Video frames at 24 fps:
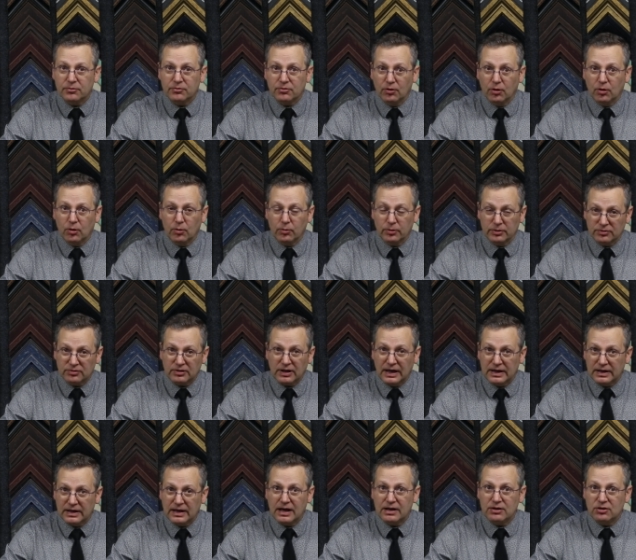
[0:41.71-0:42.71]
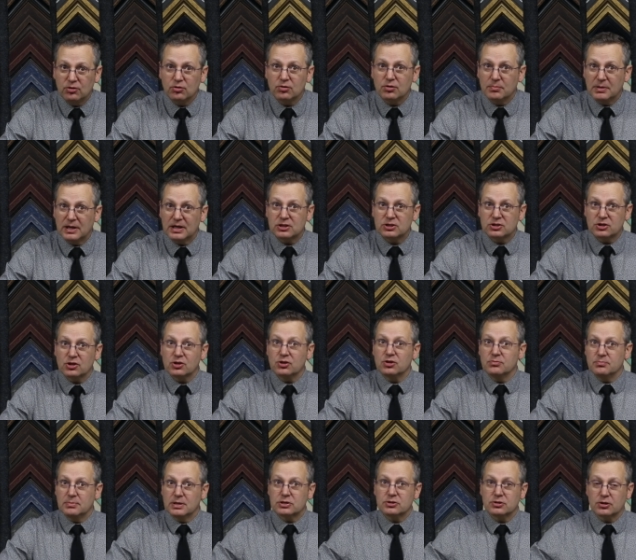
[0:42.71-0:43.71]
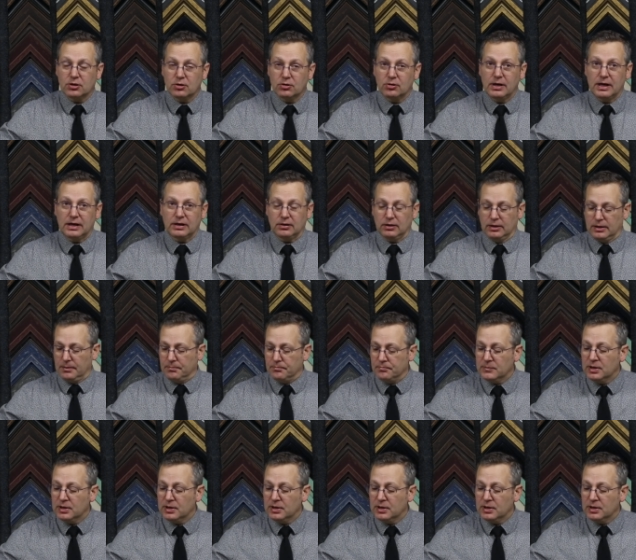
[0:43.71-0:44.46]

So it's kind of on you to make sure you measure correctly.